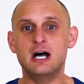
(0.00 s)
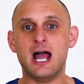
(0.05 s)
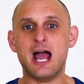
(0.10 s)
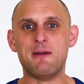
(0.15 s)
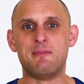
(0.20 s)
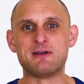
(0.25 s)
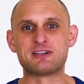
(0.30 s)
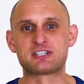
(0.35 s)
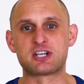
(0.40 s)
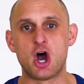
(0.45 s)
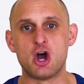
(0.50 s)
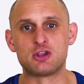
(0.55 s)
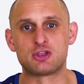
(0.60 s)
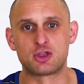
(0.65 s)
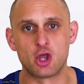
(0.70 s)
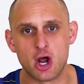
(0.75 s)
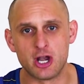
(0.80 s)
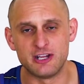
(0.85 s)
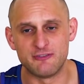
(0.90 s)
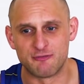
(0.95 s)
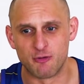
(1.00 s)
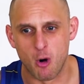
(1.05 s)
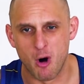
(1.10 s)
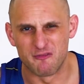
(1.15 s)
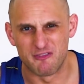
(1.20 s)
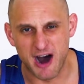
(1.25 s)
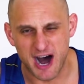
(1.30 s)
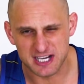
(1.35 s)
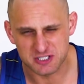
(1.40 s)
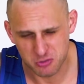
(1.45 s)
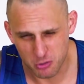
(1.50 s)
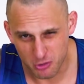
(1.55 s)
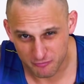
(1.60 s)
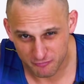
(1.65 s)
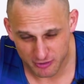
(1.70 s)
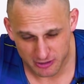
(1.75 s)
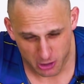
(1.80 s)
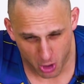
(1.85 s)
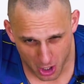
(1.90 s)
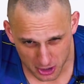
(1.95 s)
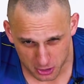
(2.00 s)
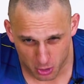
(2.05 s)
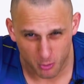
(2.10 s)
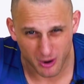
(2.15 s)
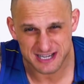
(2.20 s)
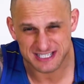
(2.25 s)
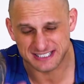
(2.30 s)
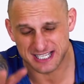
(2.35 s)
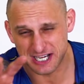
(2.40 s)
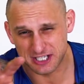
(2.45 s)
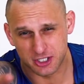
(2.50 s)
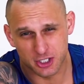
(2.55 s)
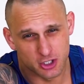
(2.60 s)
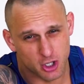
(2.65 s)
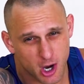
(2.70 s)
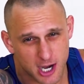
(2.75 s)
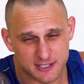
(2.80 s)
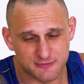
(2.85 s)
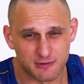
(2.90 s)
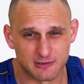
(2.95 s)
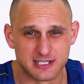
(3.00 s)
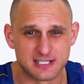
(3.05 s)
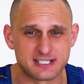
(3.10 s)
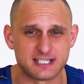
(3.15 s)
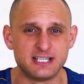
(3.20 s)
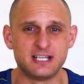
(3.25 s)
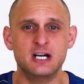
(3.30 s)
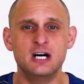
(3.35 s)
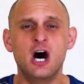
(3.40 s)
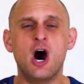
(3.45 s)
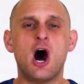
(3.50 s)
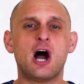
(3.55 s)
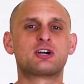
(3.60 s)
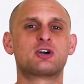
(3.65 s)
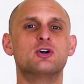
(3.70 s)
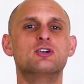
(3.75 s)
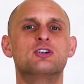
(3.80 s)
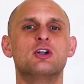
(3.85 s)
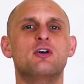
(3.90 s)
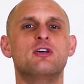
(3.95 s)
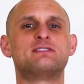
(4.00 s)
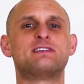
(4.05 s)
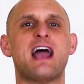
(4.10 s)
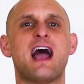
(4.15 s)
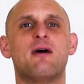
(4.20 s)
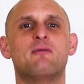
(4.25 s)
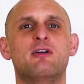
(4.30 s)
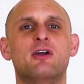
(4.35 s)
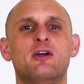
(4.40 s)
Episode thirty-four of Ask Woodford. Like always, thank you guys for listening. I couldn't do this out